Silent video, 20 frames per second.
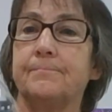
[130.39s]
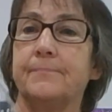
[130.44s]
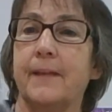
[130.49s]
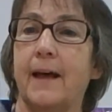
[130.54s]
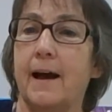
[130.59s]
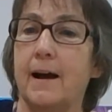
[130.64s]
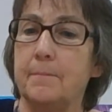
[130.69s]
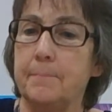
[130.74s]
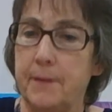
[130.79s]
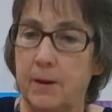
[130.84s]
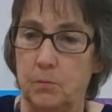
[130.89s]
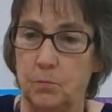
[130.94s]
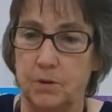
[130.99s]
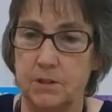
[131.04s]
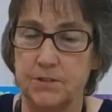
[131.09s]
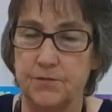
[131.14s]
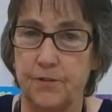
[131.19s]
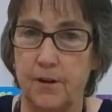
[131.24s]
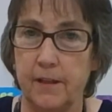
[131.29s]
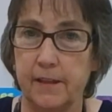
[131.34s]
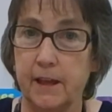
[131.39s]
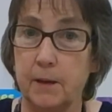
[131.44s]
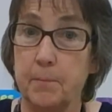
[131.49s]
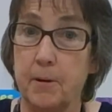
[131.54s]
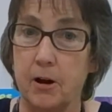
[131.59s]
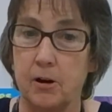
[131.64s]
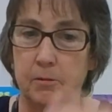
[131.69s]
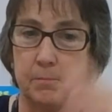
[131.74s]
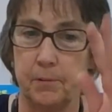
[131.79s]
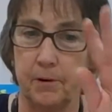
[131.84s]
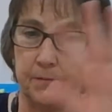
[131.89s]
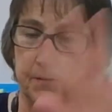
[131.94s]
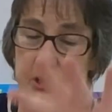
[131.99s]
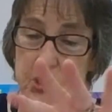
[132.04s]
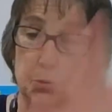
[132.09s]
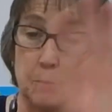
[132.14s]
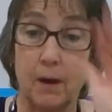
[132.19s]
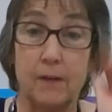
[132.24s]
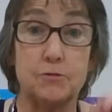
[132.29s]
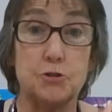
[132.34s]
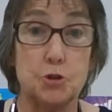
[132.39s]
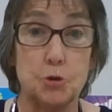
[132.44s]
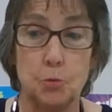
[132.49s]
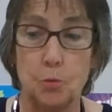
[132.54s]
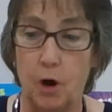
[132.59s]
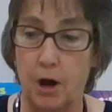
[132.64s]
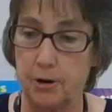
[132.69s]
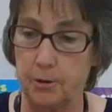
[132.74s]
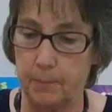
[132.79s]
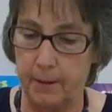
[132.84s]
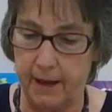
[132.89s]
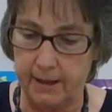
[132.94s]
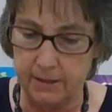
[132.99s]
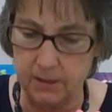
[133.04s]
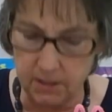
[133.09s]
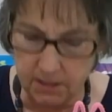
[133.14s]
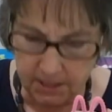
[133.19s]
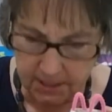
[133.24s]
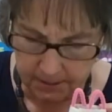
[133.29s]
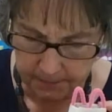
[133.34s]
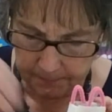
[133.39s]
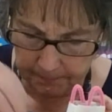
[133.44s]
And one's falling apart, perfect. So we have 2 water bottles.